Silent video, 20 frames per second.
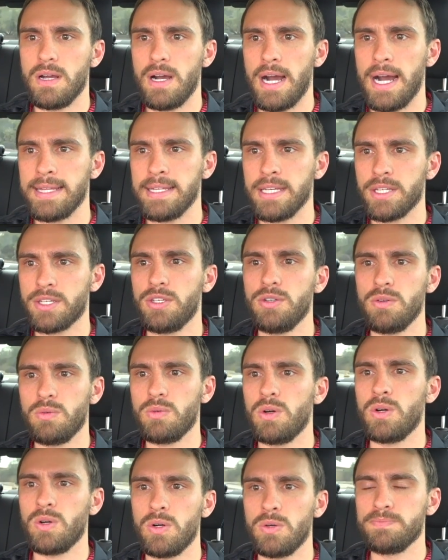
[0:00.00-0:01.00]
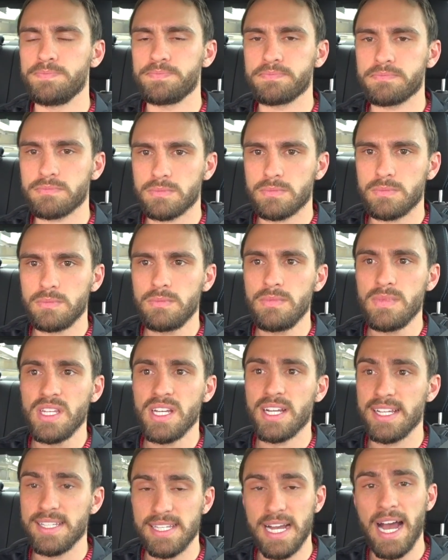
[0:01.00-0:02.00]
think you will,
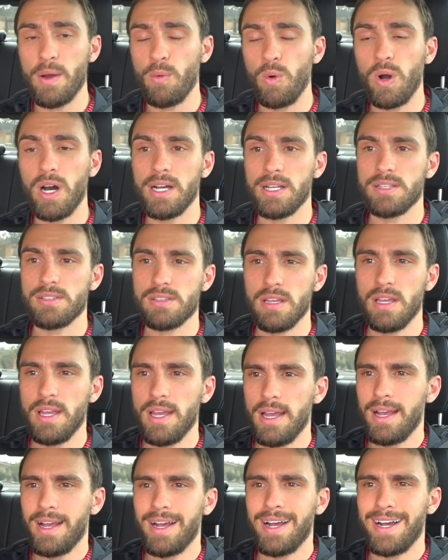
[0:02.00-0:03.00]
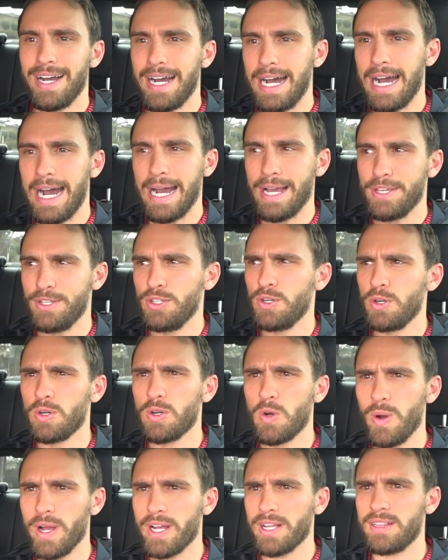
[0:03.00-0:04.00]
because I was, you'll
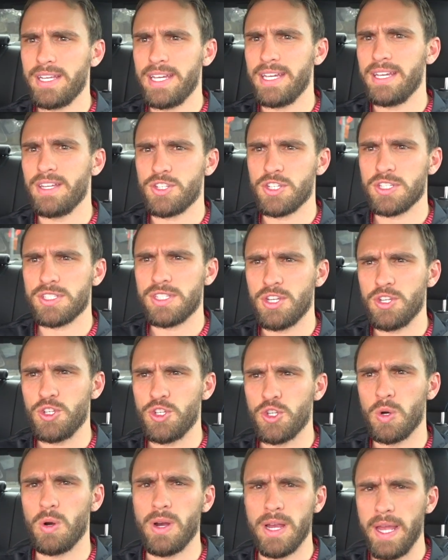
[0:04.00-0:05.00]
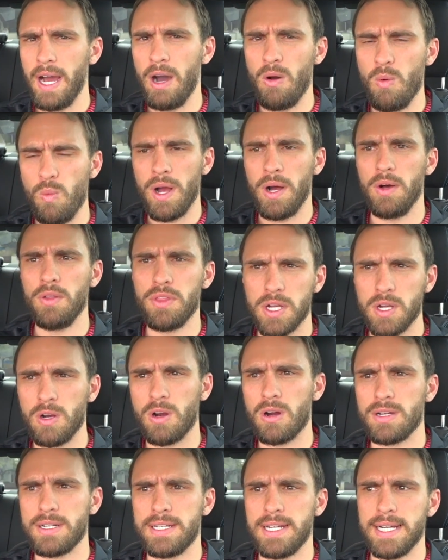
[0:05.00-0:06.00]
quickly just enjoy how well the
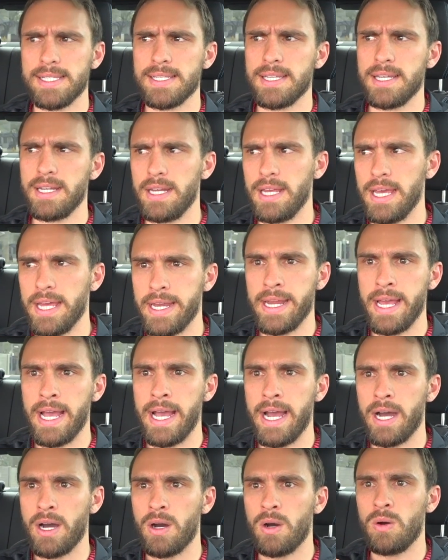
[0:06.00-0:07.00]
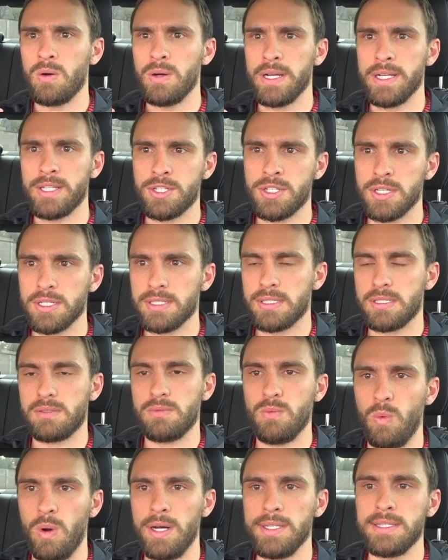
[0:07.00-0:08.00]
car does it, and how it's just
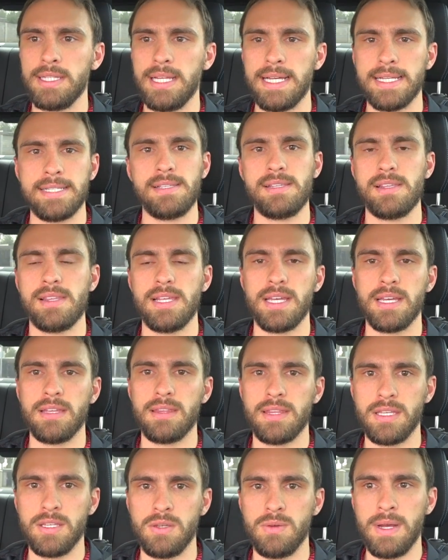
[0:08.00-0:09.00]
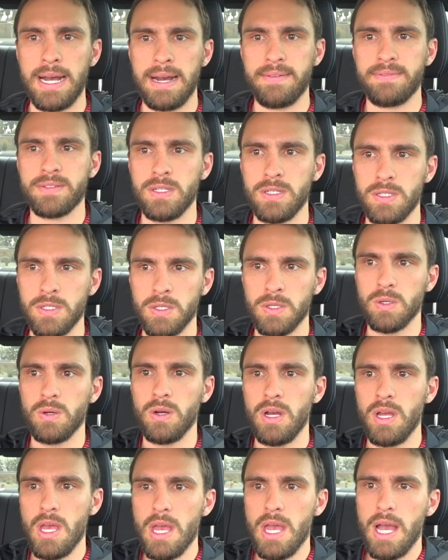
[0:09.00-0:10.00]
one less thing that you have to do.
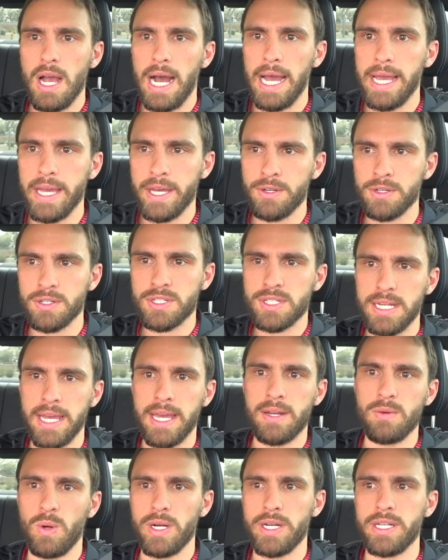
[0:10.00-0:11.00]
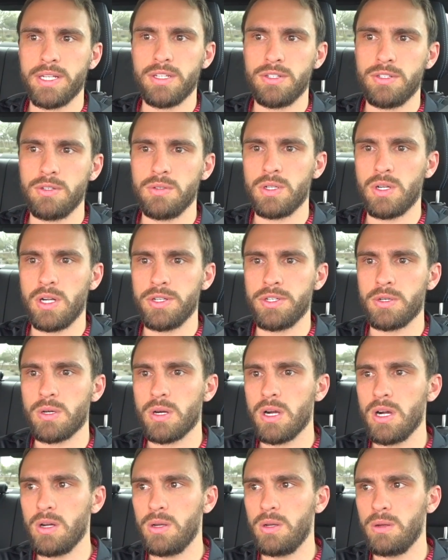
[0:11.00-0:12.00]
I understand wanting to do it on
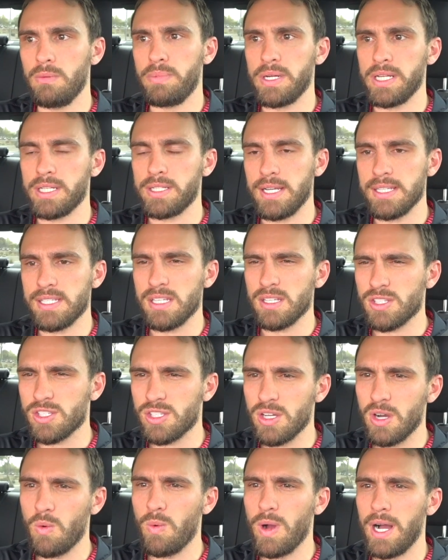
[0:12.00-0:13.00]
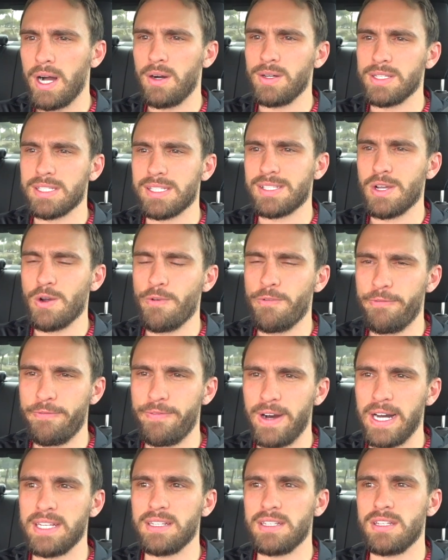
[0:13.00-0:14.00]
your own, but it does it so well. It's so
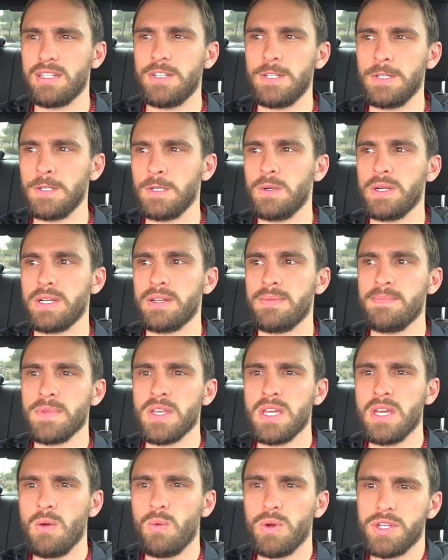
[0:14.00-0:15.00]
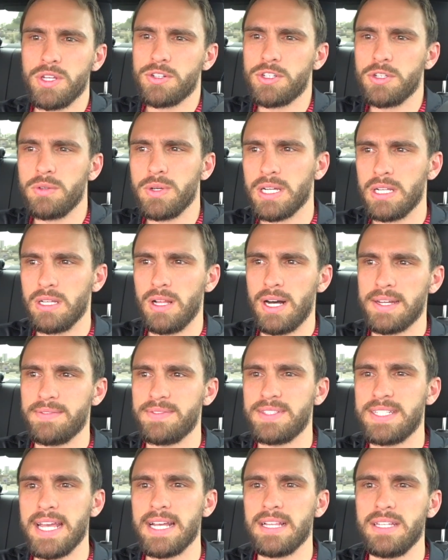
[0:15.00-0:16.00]
fun to do, and when you're doing a lot
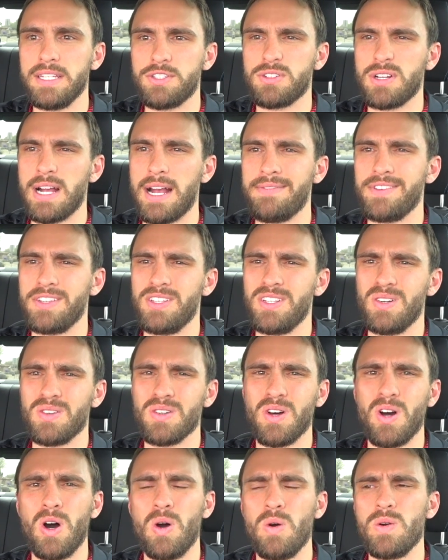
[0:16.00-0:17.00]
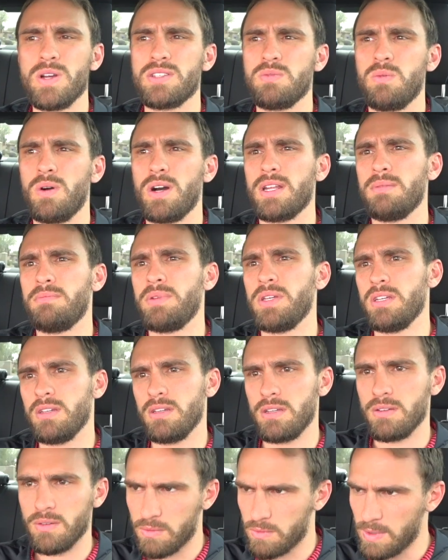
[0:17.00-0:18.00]
of daily driving, you don't always want to
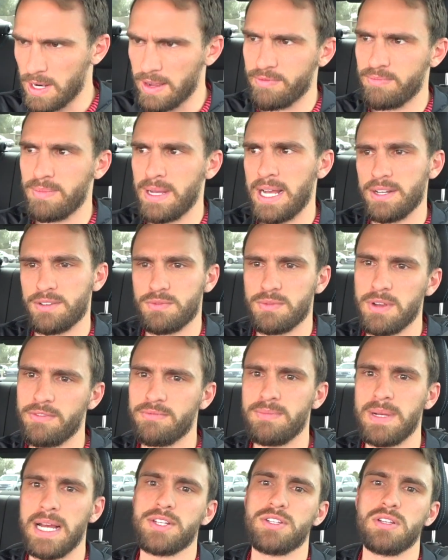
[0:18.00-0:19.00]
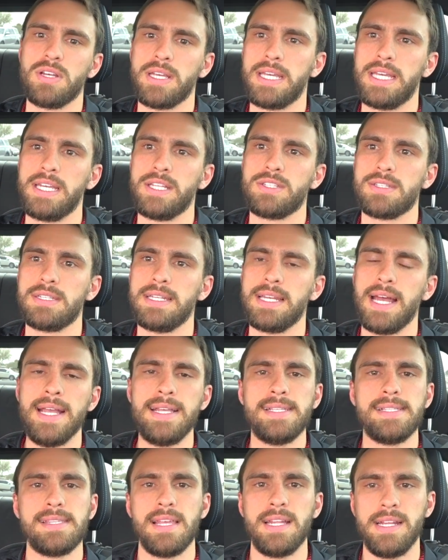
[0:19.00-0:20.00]
be rev match. Like, it's
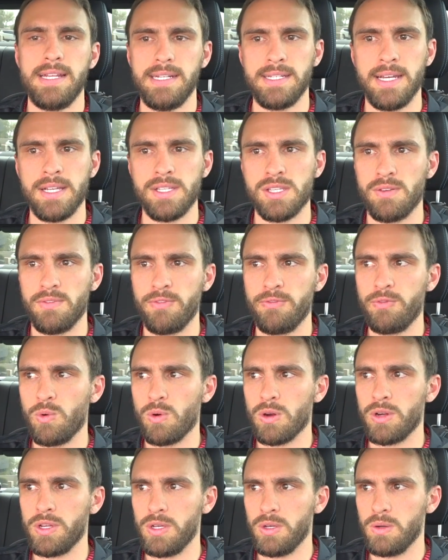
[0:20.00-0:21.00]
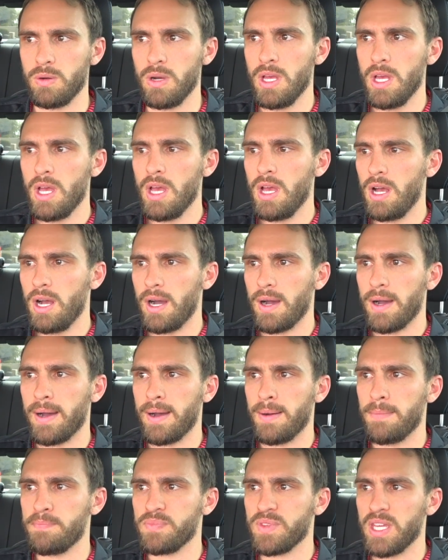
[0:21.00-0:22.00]
nice that it does it for you,
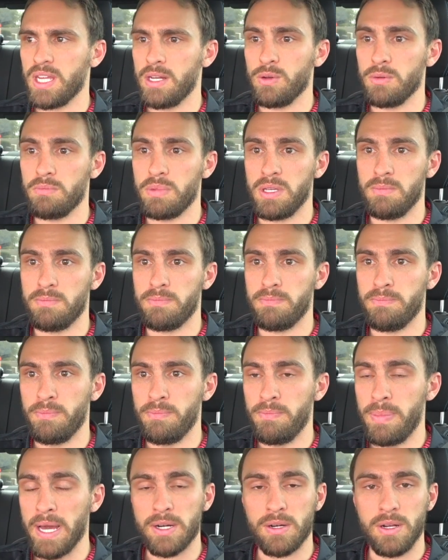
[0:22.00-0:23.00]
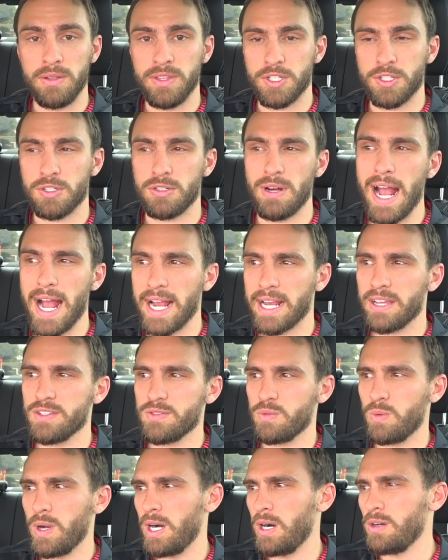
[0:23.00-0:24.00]
and it would be better on the track
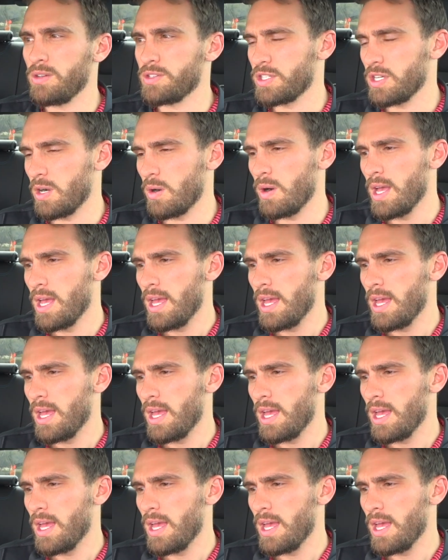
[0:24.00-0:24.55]
as well. So